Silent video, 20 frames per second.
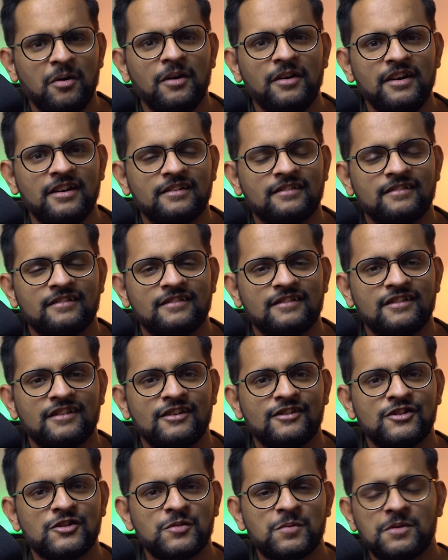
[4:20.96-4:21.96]
about it
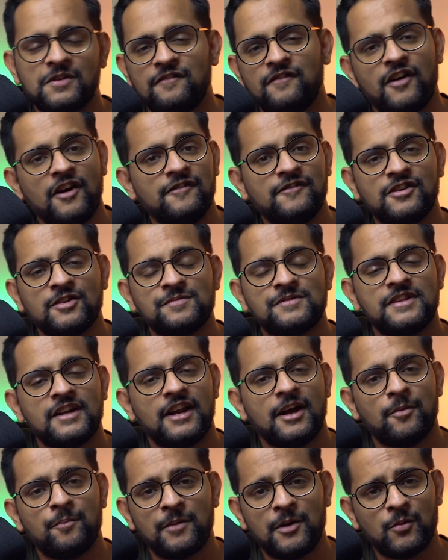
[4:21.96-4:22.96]
those were the five tips
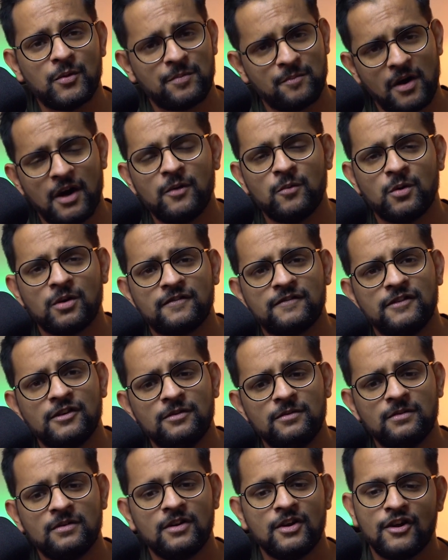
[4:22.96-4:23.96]
that helped me with my
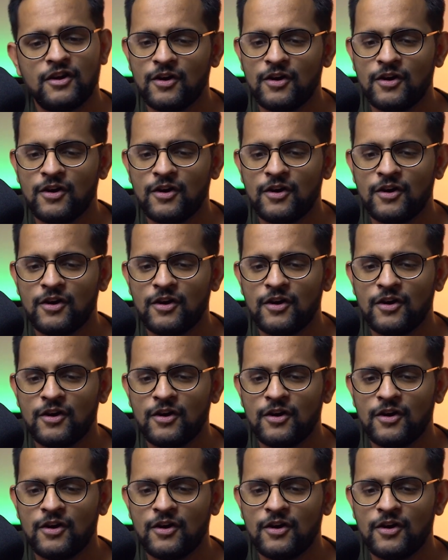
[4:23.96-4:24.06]
workflow